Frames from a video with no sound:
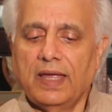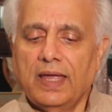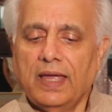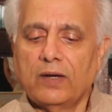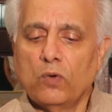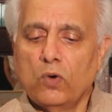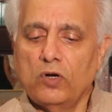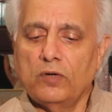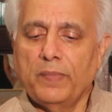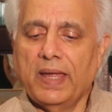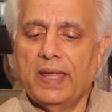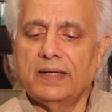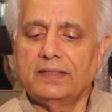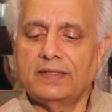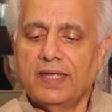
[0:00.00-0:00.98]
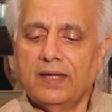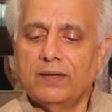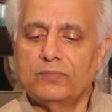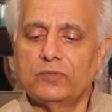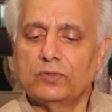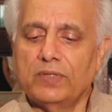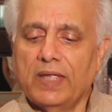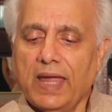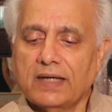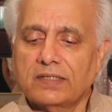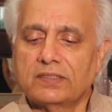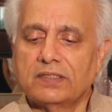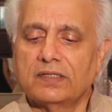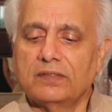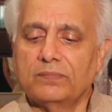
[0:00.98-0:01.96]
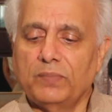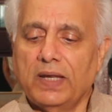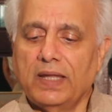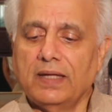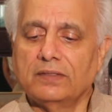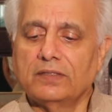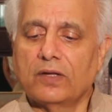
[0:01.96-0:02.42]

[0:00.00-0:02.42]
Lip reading: an old man came to the actor playing